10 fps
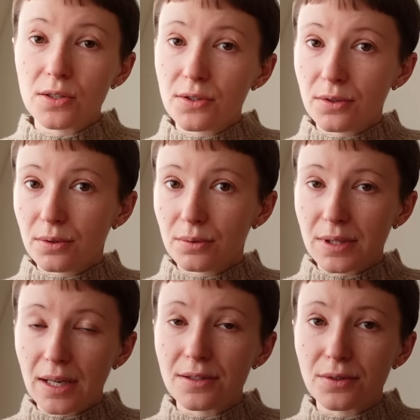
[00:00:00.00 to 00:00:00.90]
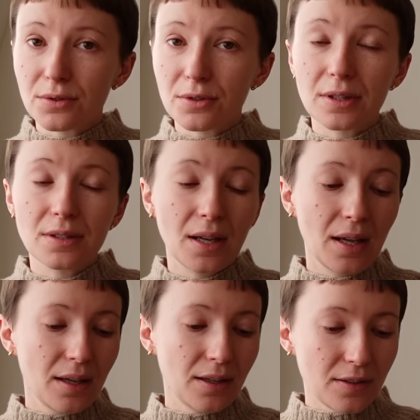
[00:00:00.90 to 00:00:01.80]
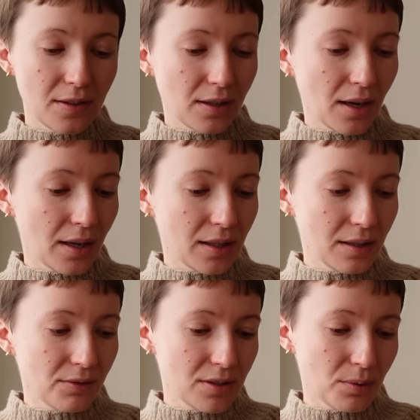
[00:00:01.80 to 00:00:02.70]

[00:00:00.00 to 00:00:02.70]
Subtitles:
are two sides to it. Either I give it